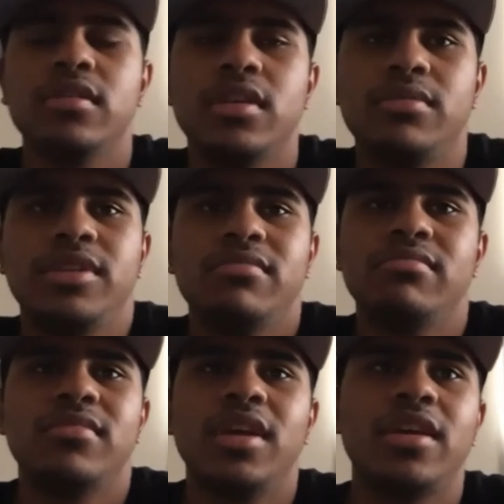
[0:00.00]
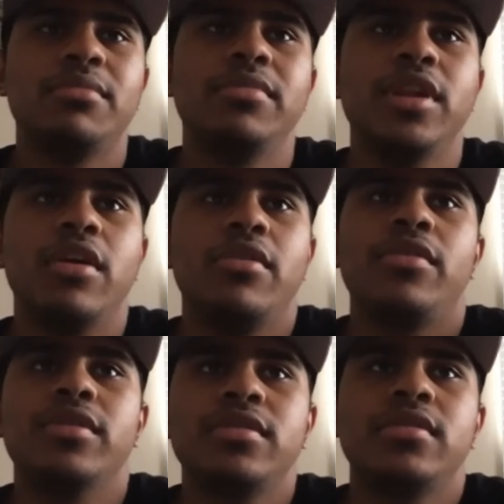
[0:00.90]
I mean, it can, of
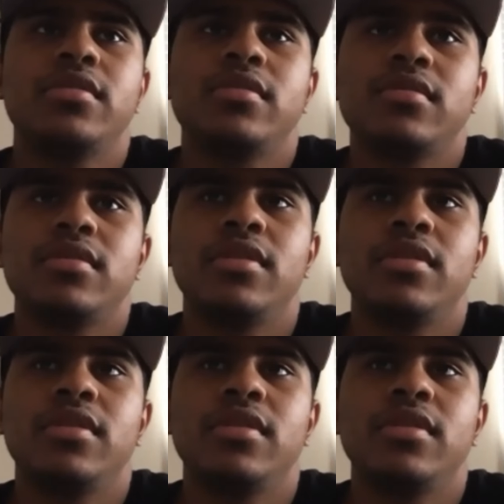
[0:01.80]
course,